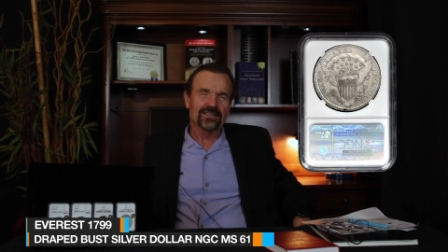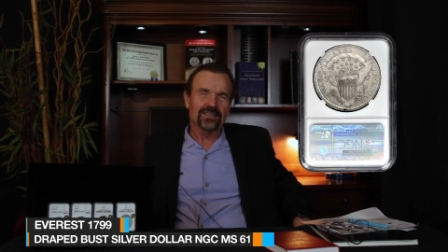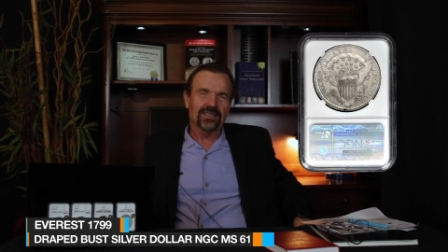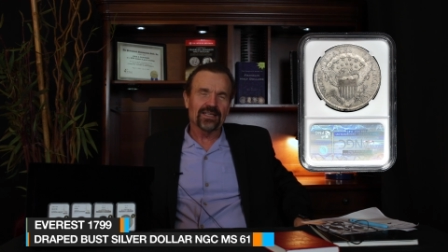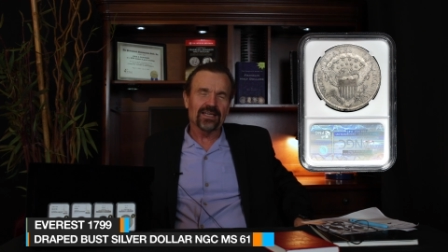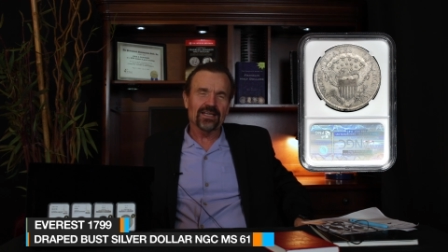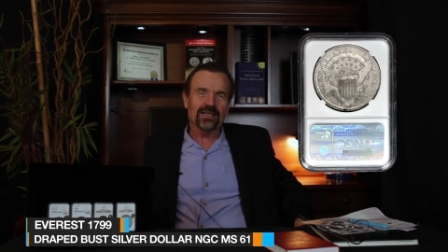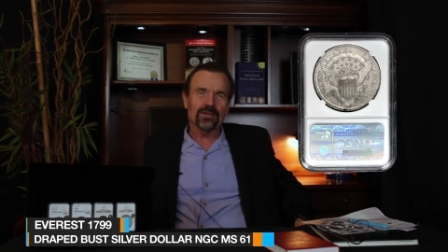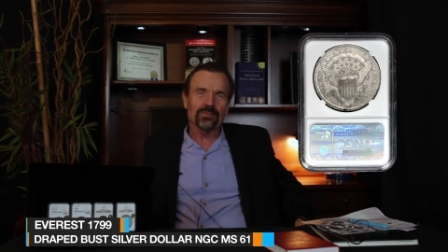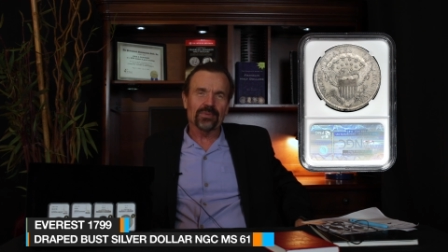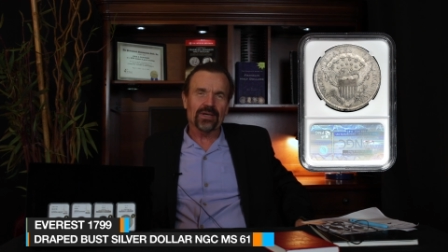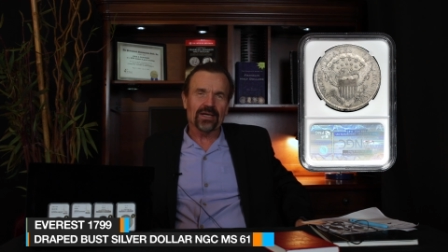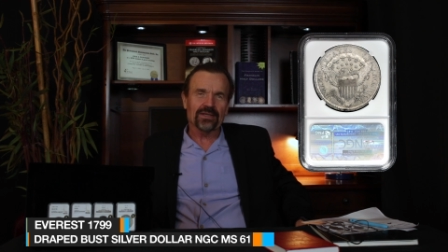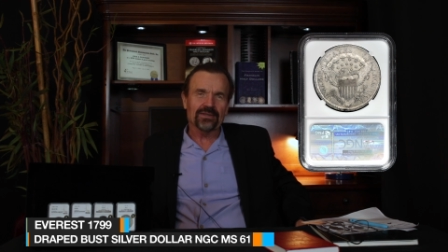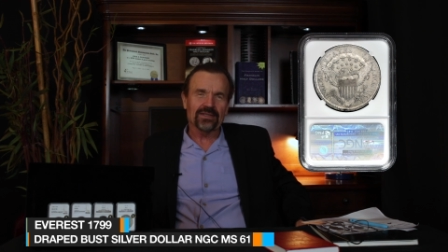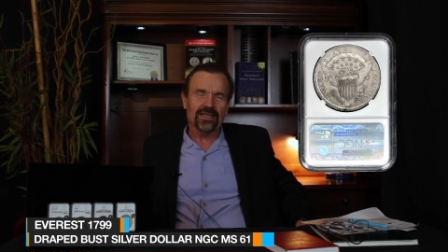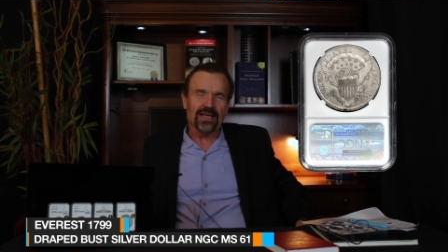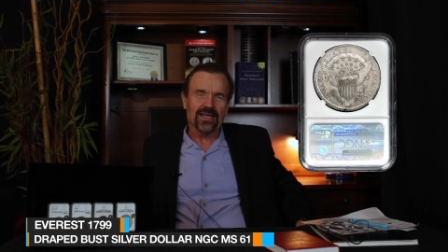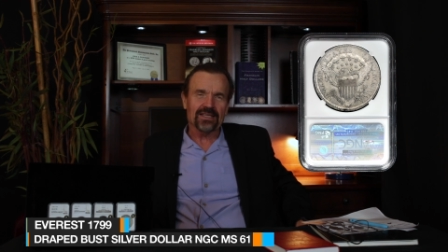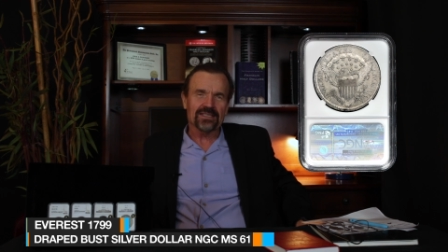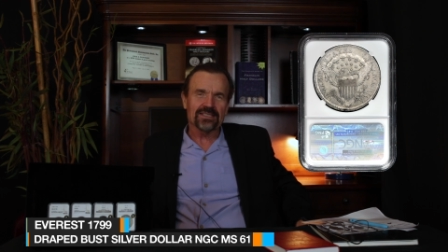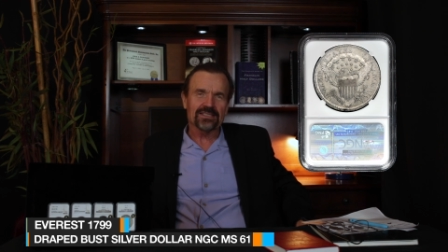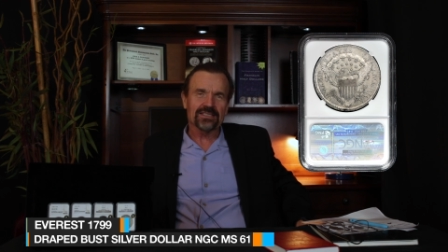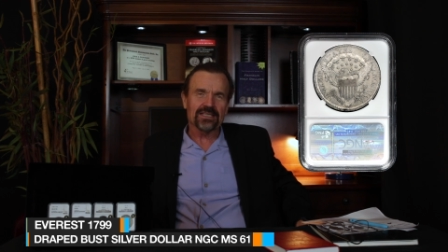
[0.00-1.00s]
Think about
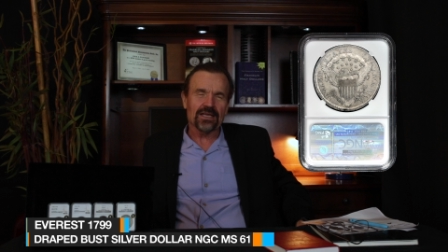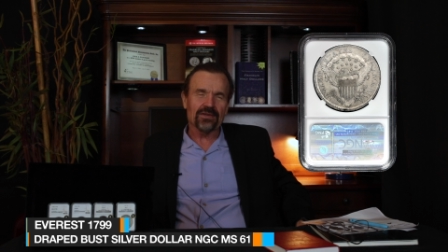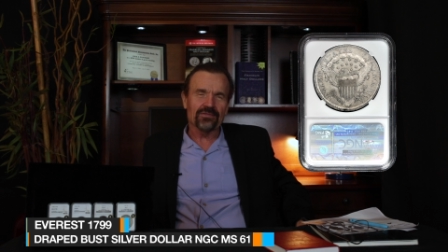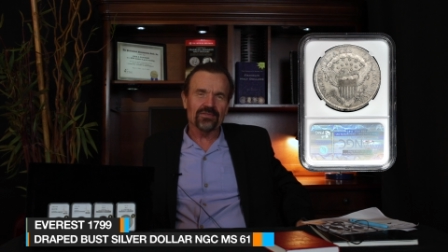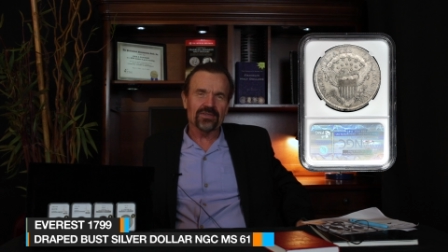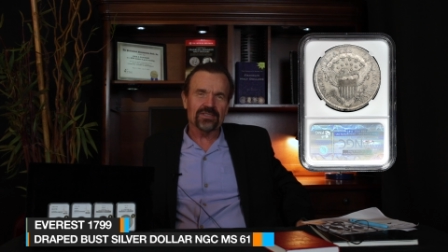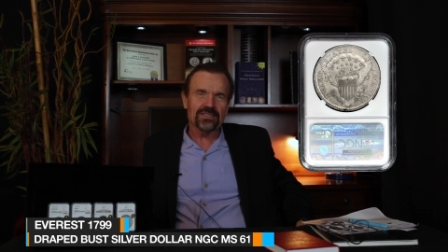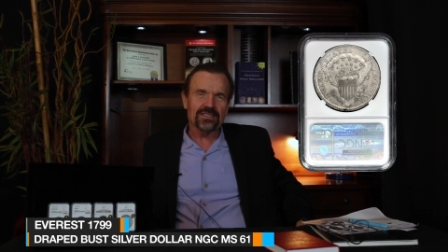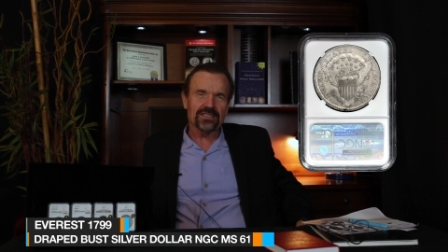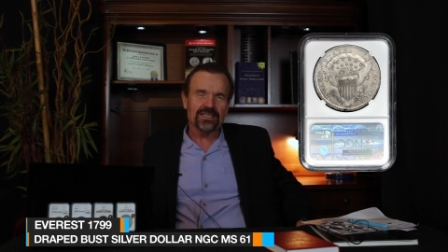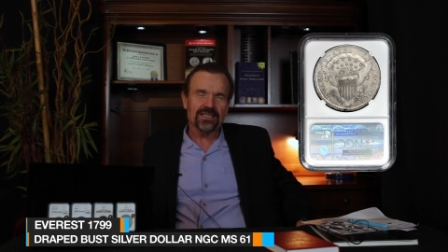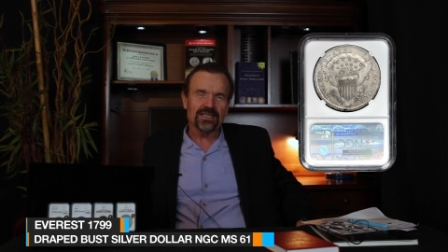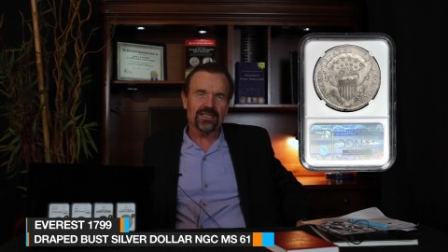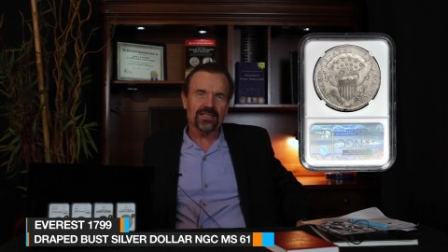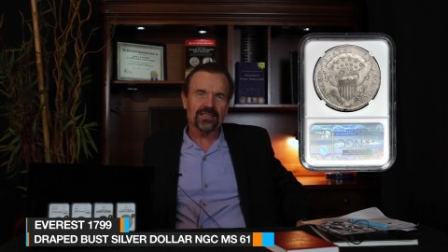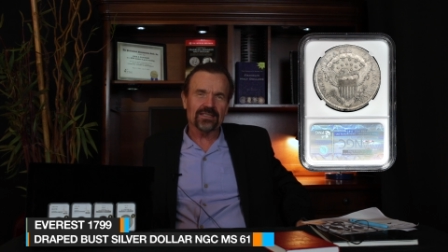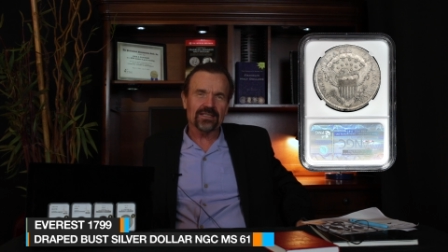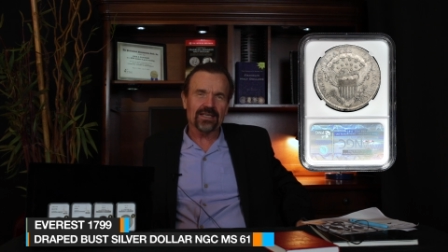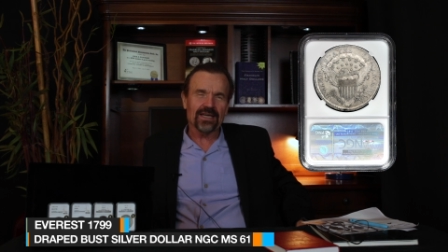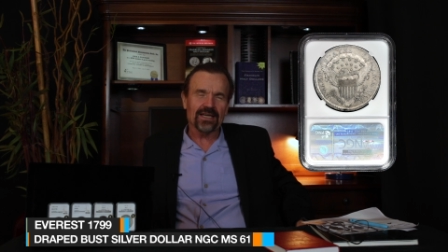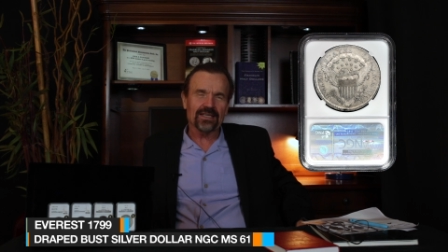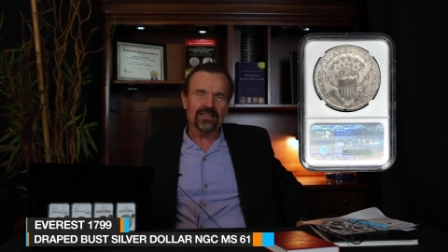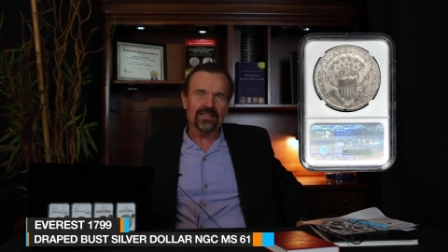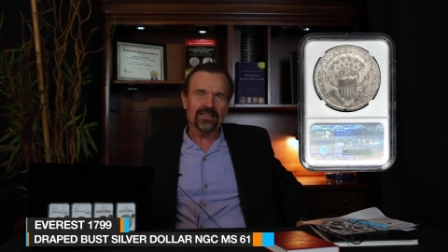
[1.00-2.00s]
that,
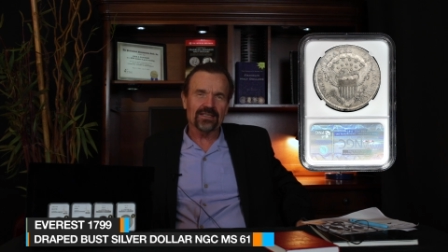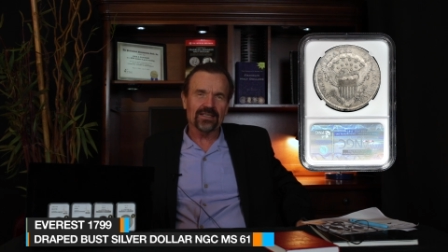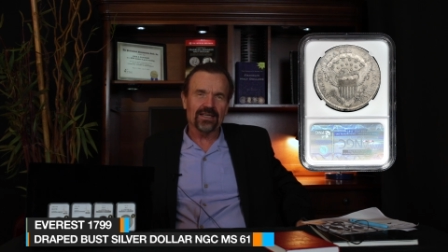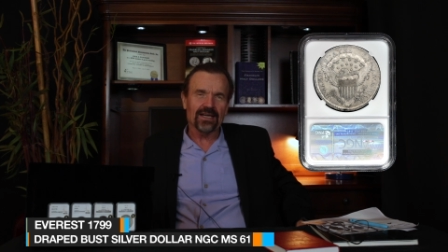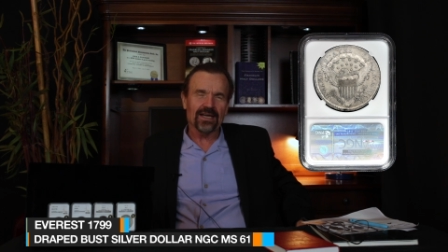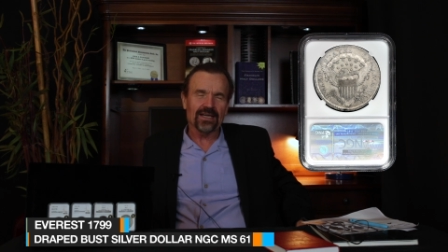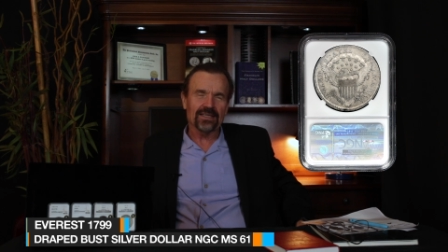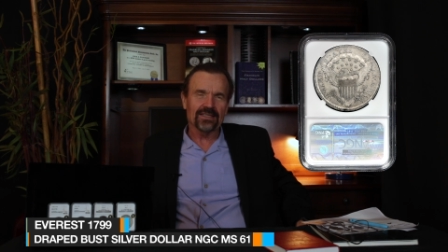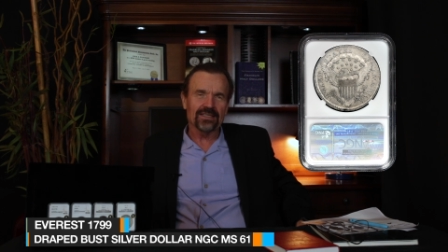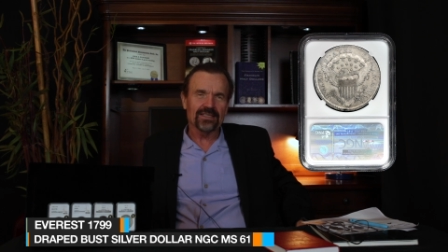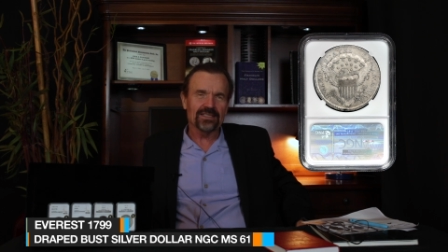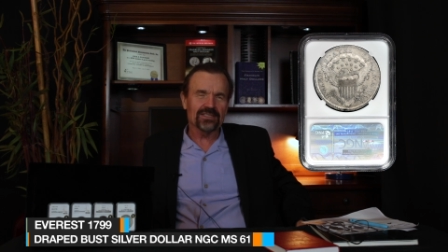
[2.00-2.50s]
1799.